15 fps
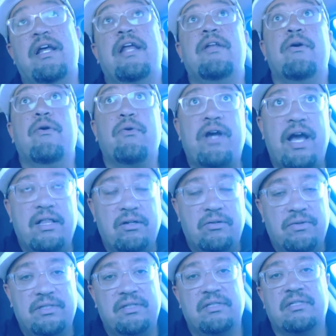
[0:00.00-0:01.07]
and I know
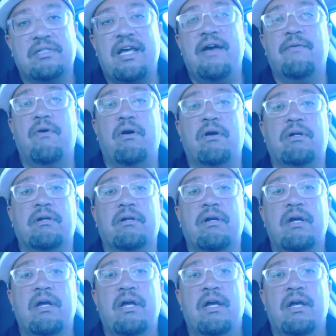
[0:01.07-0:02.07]
Kylo Ren's a Skywalker,